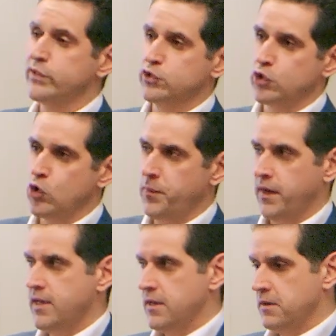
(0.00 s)
scope.
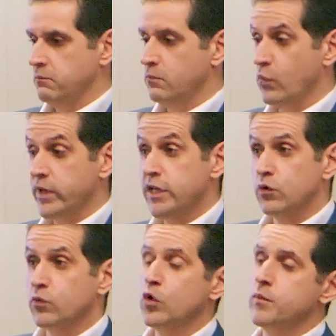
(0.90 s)
But we need
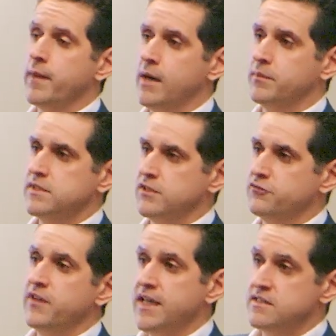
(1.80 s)
a roadmap to
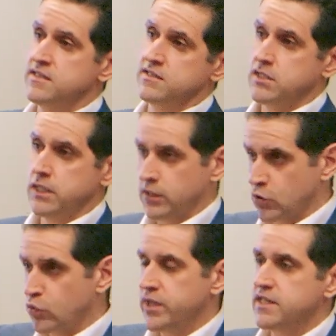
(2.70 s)
phase this, to
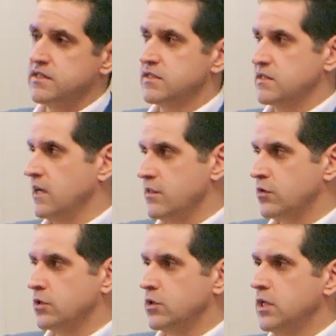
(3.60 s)
increase this to
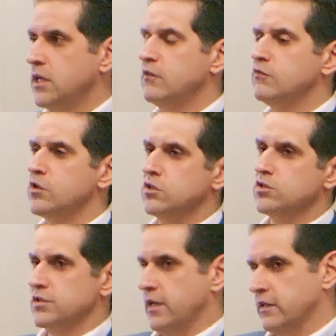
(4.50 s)
other
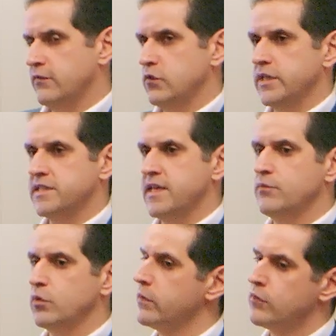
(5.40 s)
verticals. I'll give you an
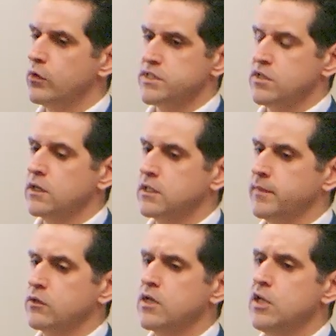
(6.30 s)
example. We've always talked
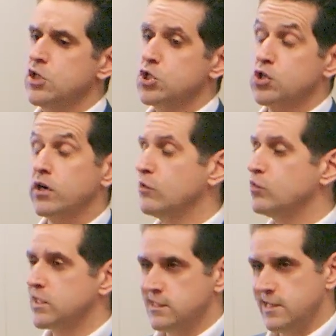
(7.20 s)
about starting
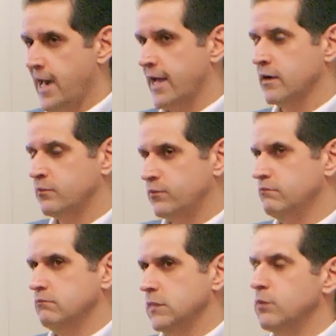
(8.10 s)
with a data
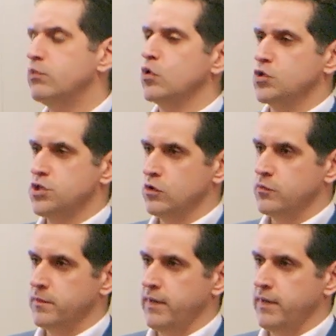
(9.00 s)
approach to open